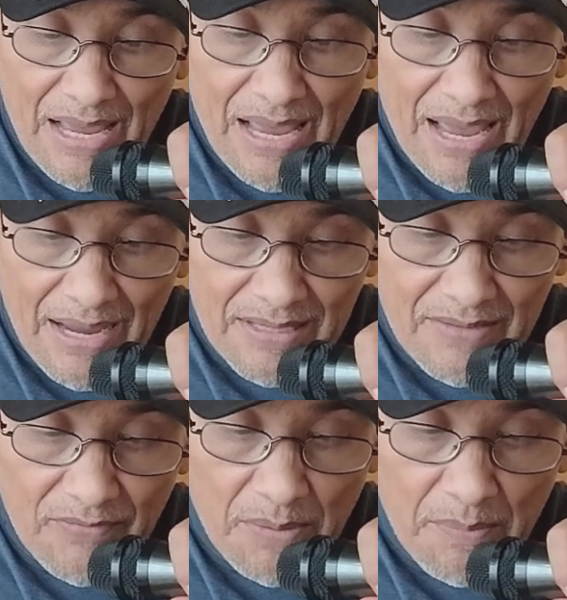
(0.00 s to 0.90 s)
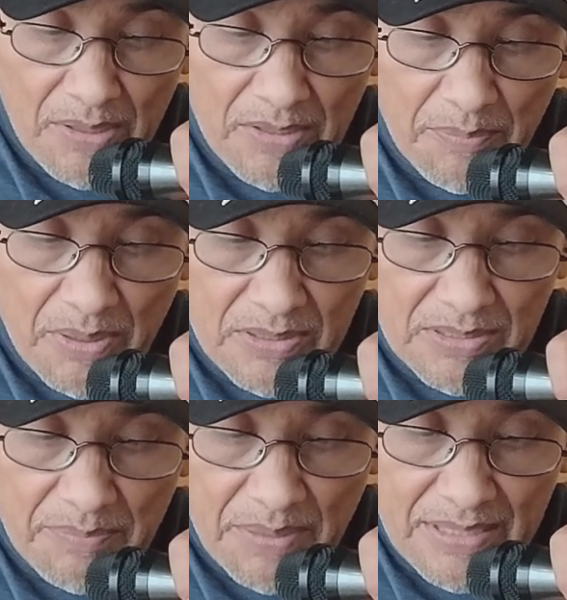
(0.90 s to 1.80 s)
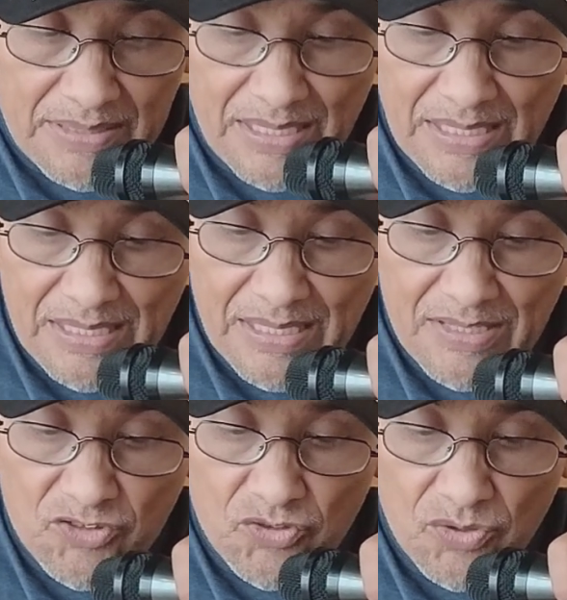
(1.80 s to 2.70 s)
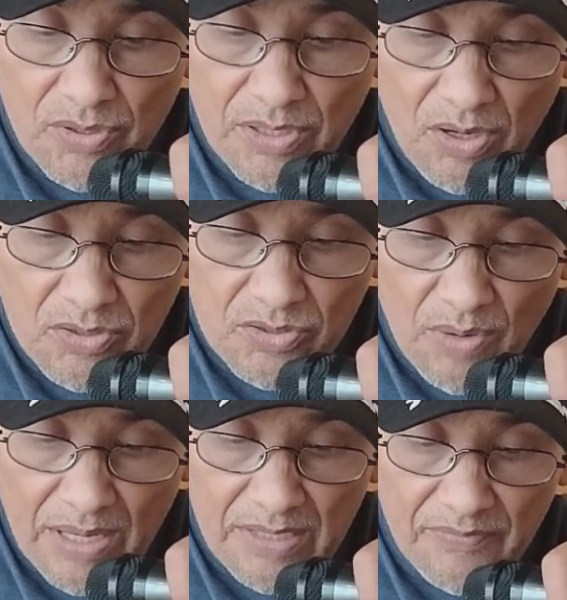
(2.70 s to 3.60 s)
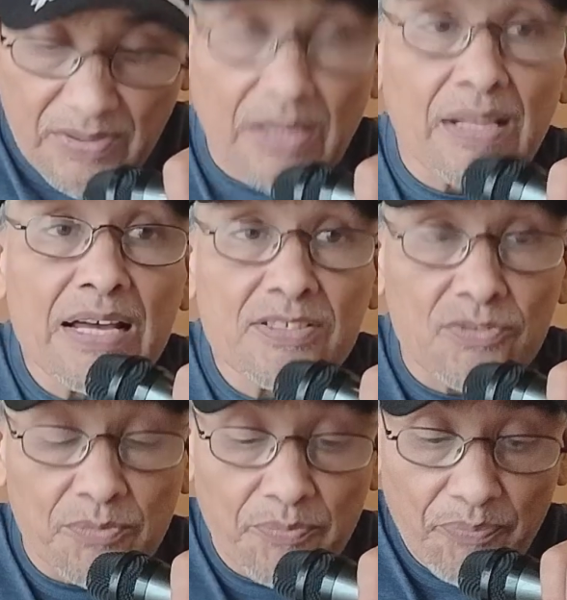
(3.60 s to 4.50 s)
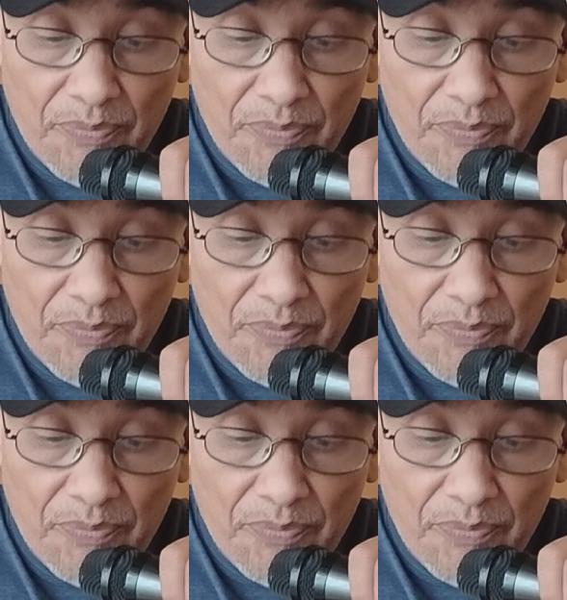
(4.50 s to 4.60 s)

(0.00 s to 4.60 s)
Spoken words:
active among the pots and pans, and he is surely also active in the classroom,